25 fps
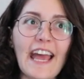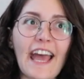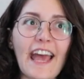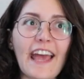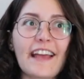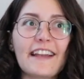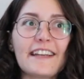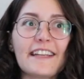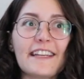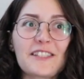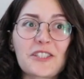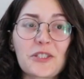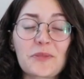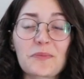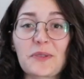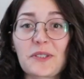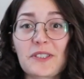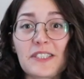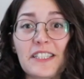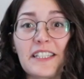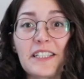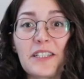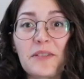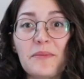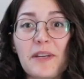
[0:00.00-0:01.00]
And it's a
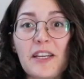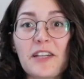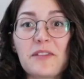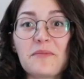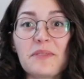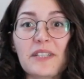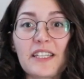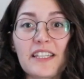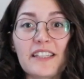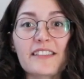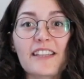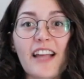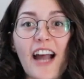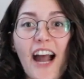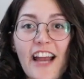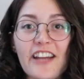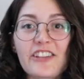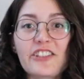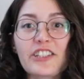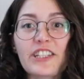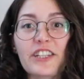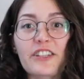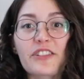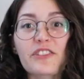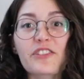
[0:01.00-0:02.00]
predicament because because high
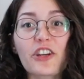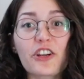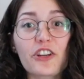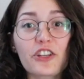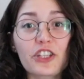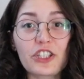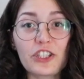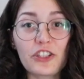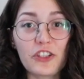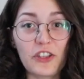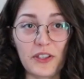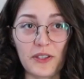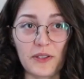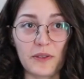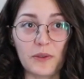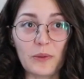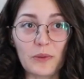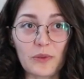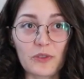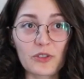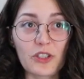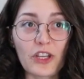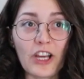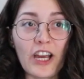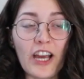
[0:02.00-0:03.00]
chairs are
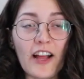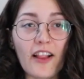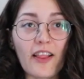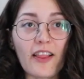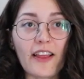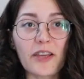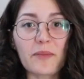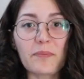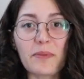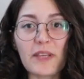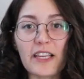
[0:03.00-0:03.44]
huge. Like